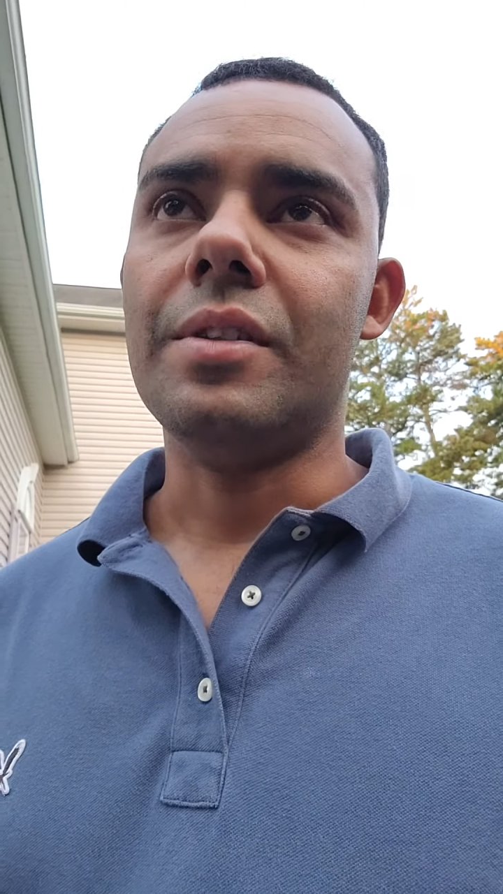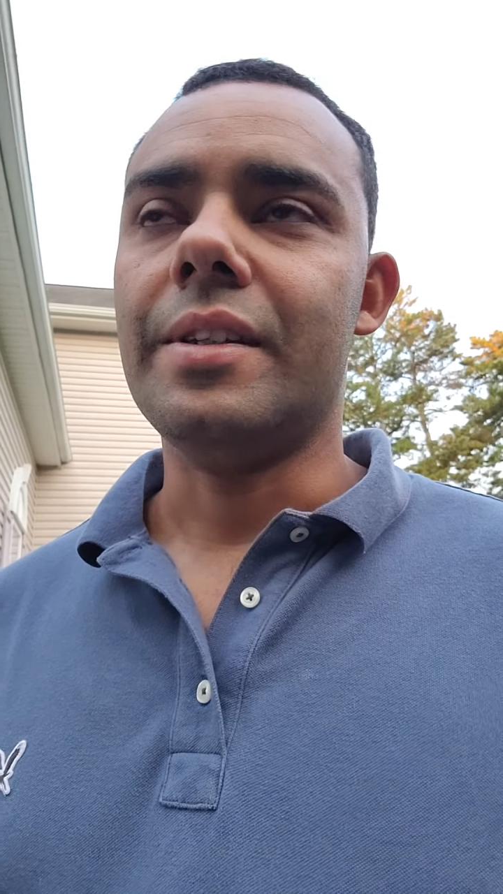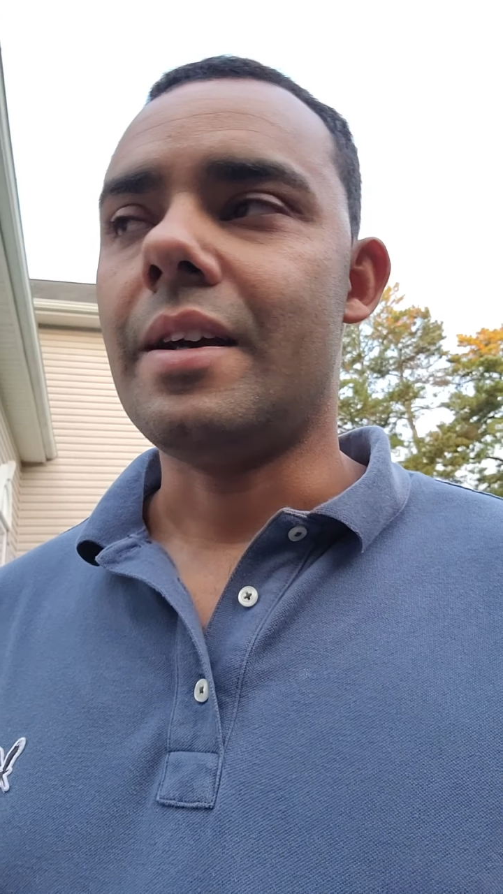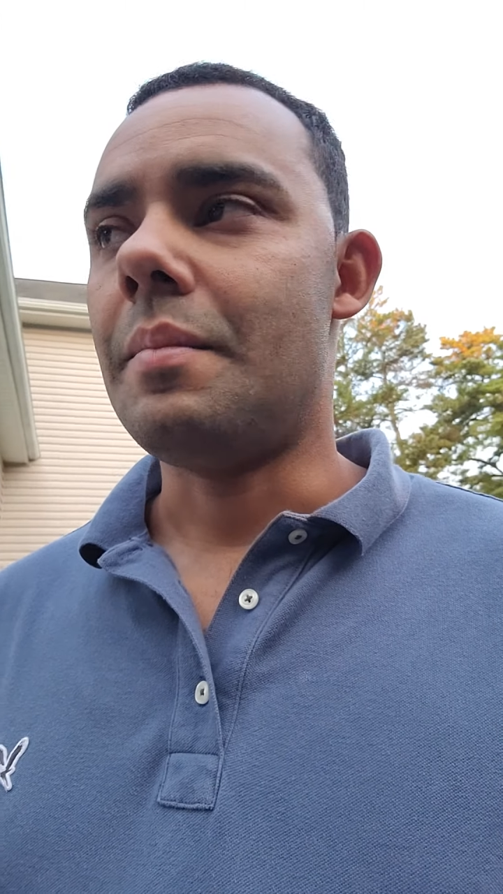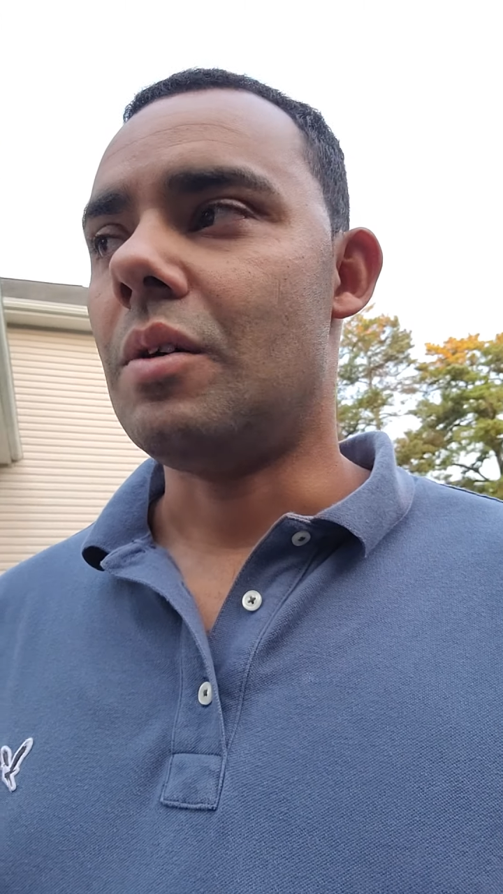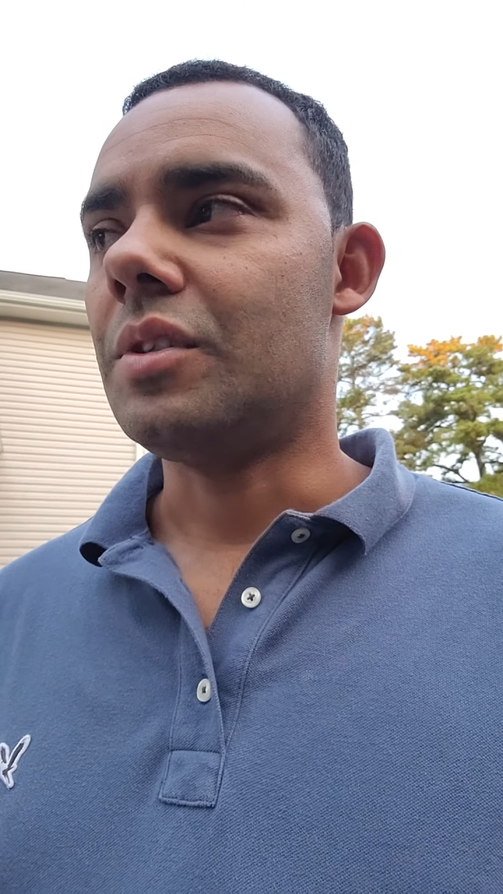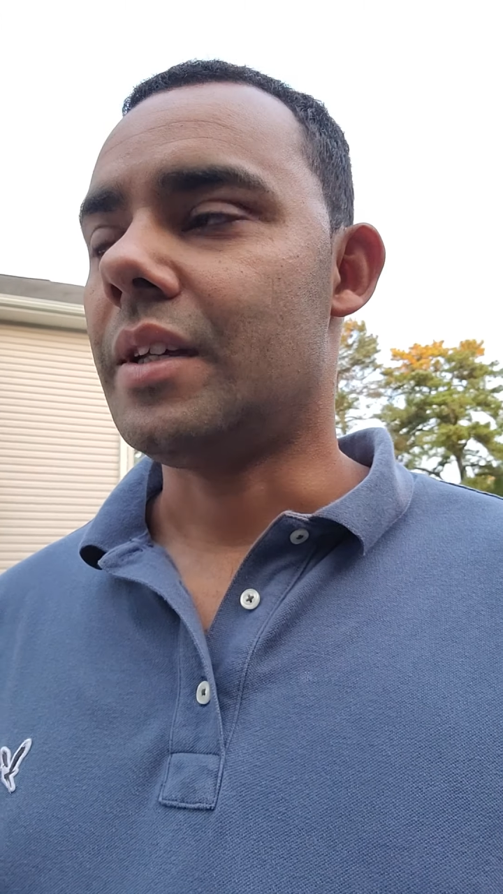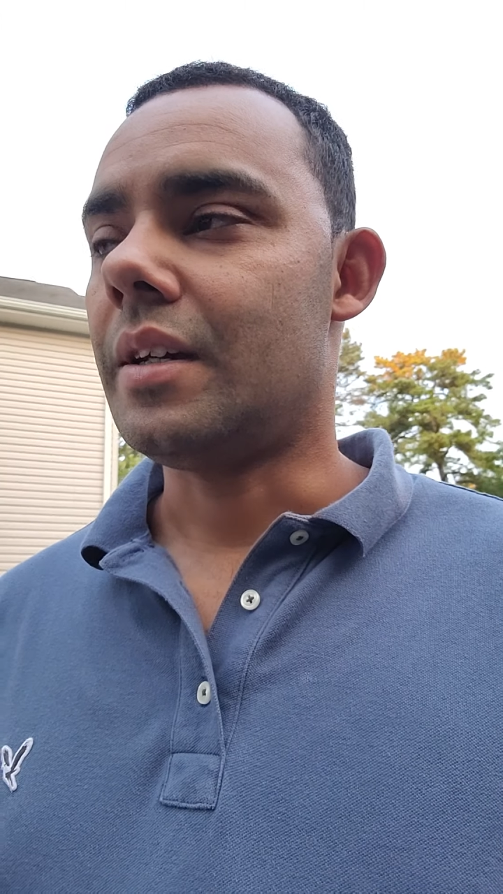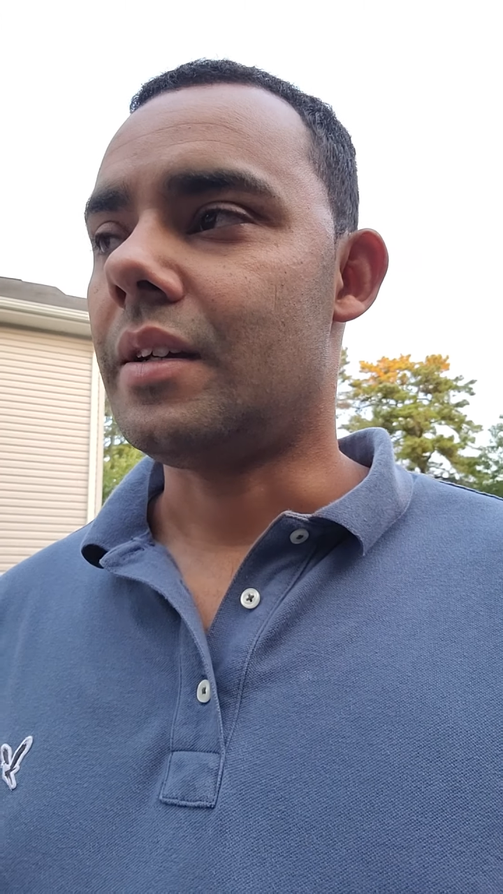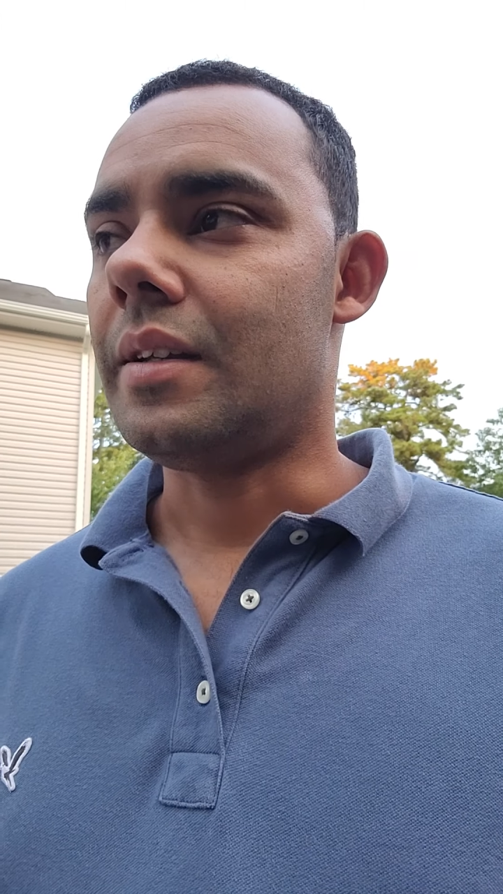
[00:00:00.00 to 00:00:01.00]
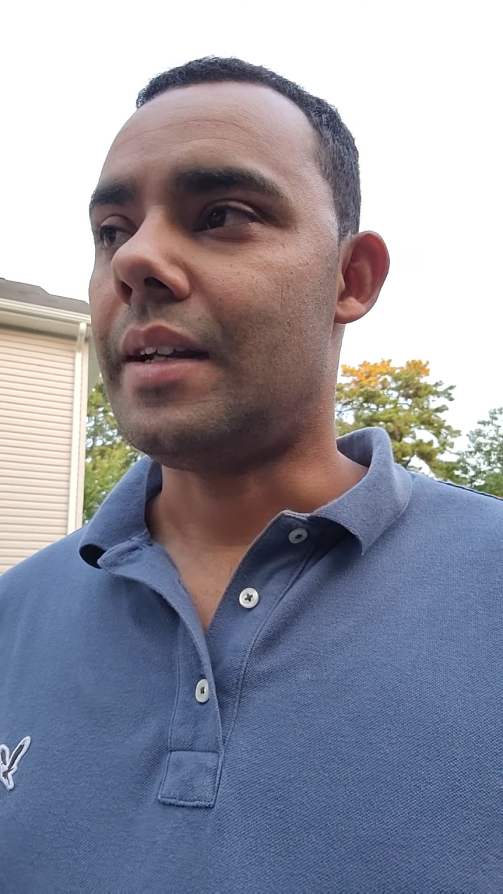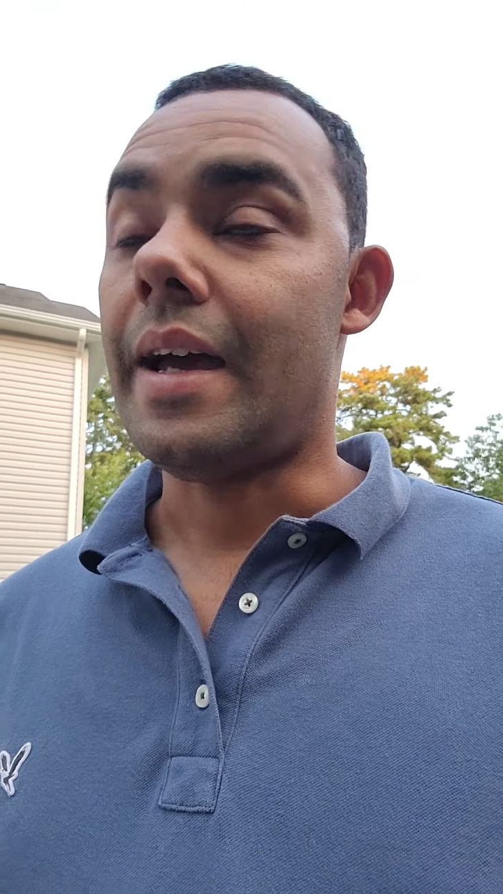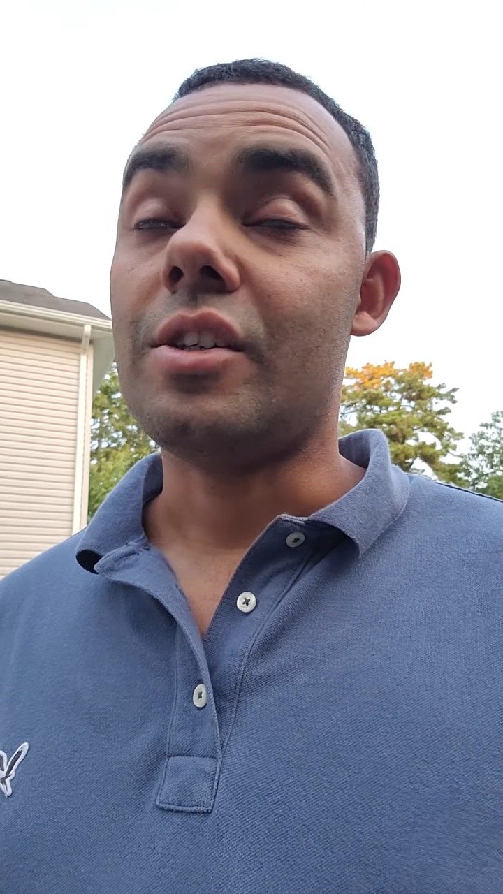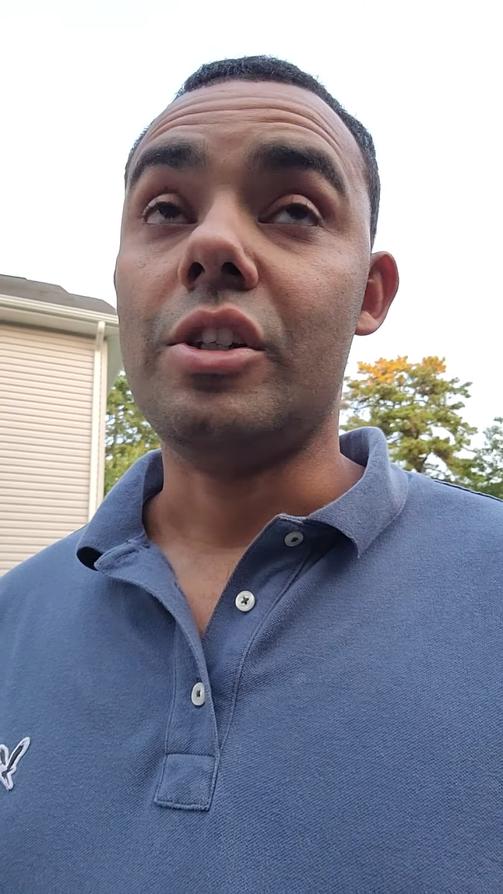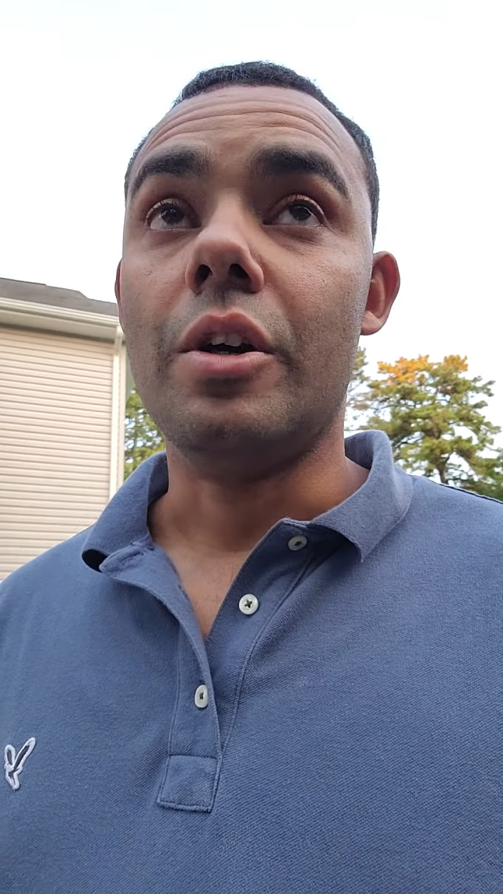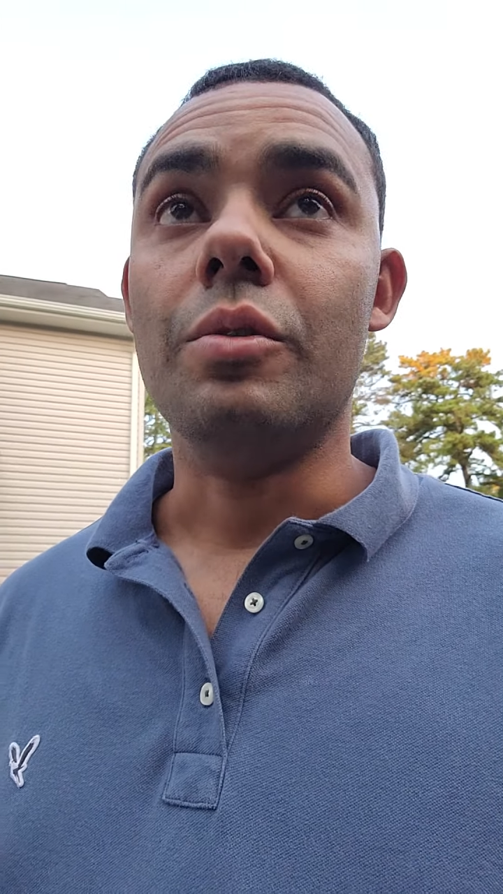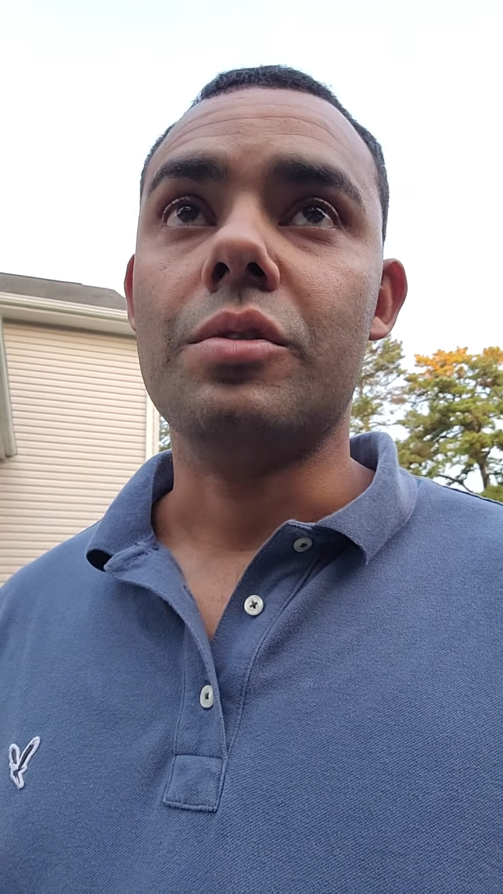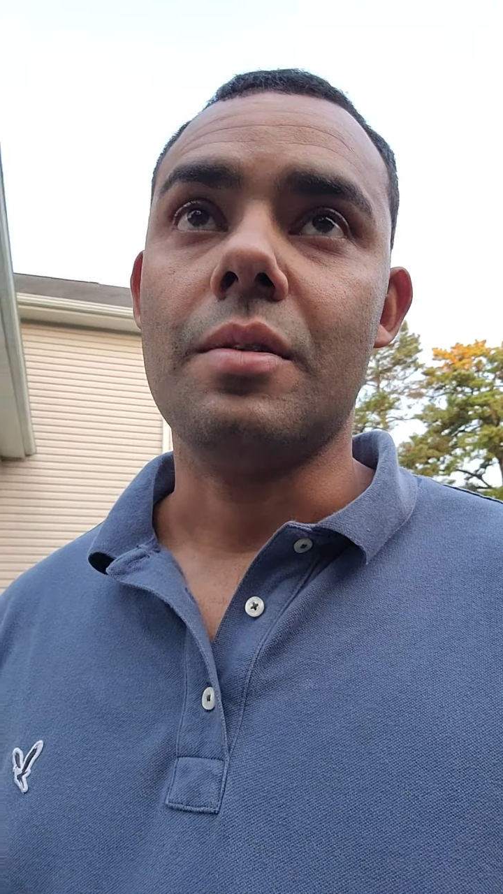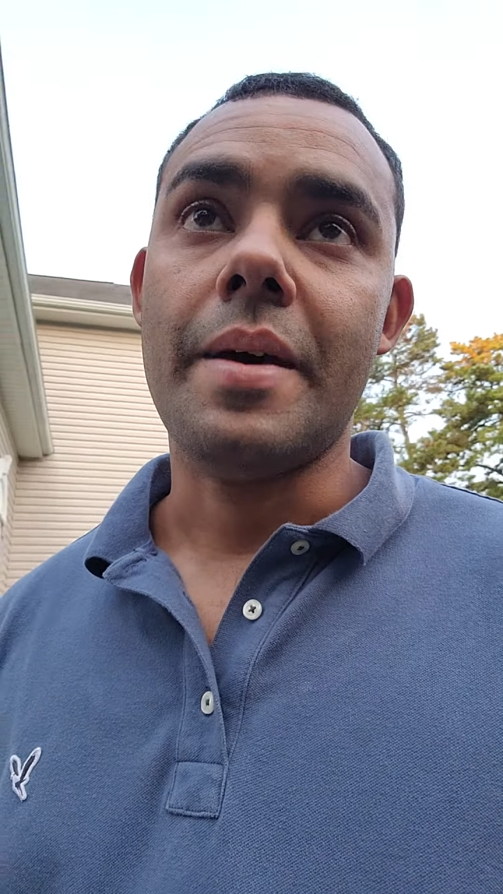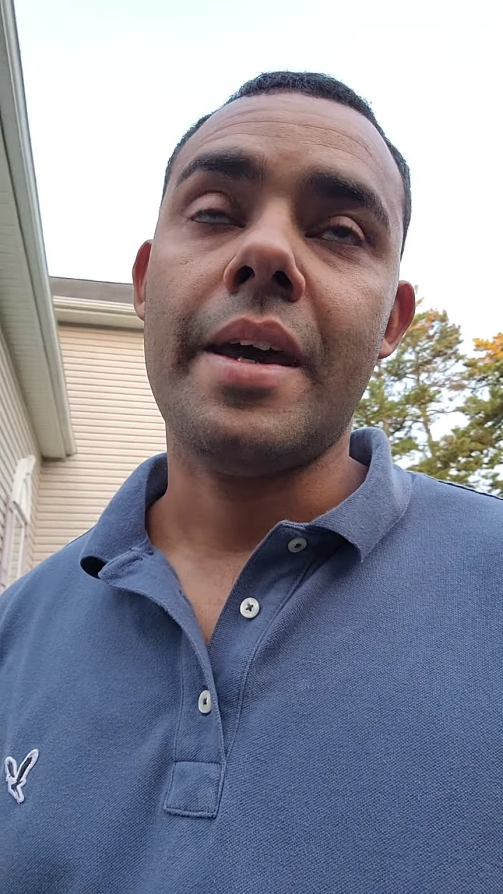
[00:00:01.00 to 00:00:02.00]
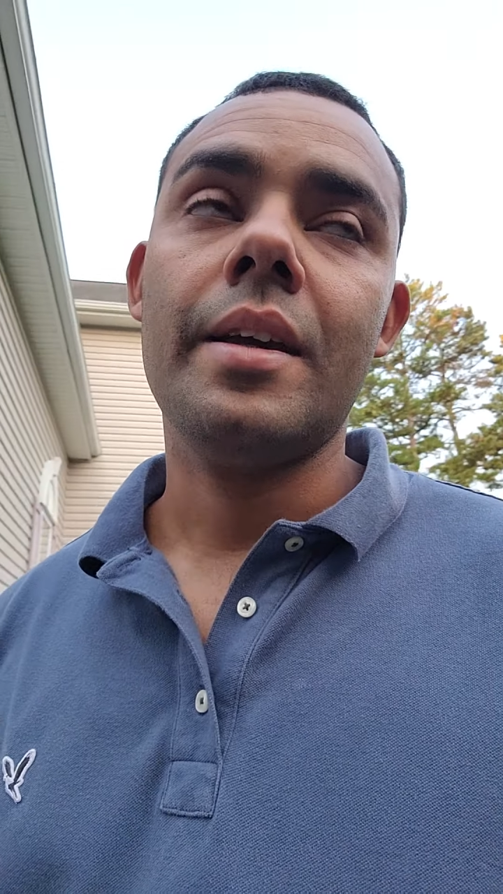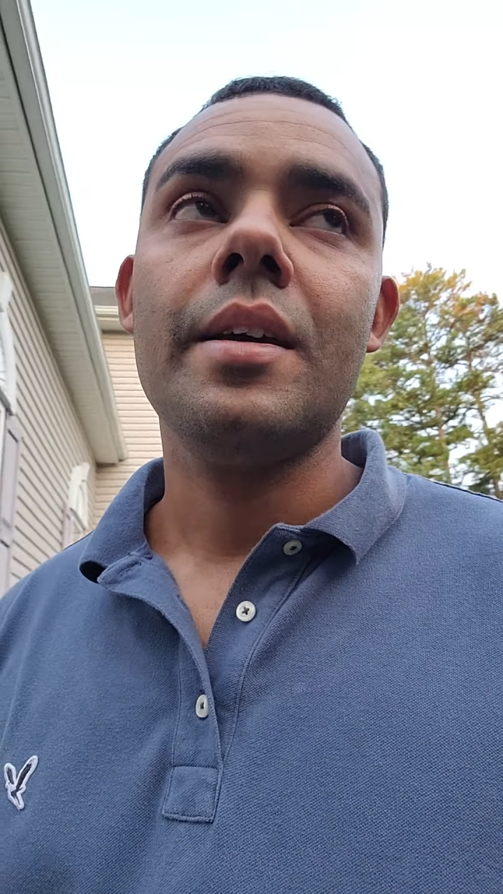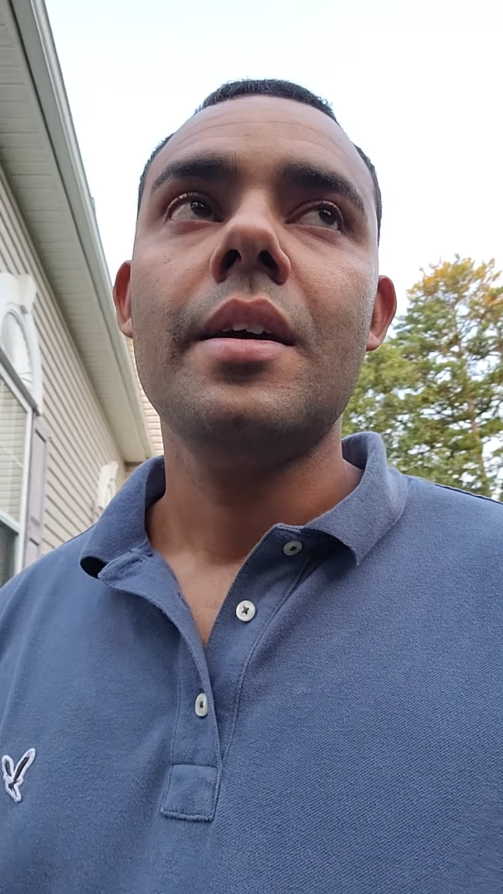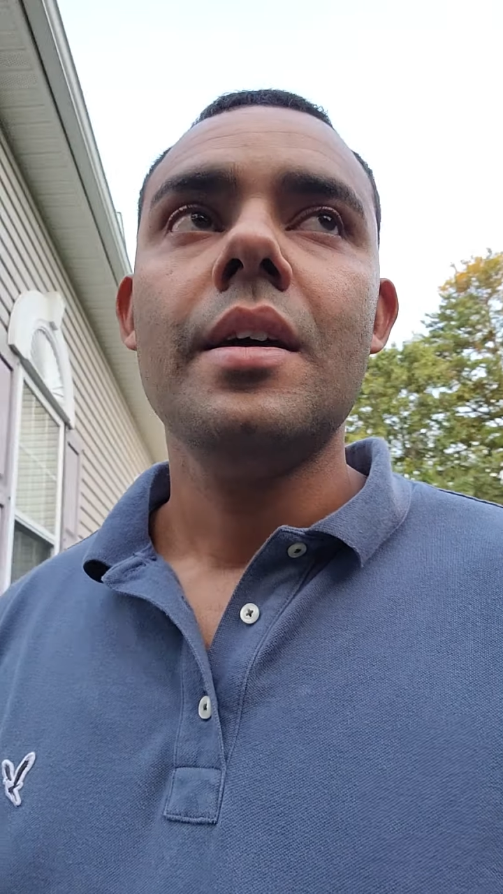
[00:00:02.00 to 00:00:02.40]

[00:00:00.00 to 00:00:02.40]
and the amount that I actually owe to the bank.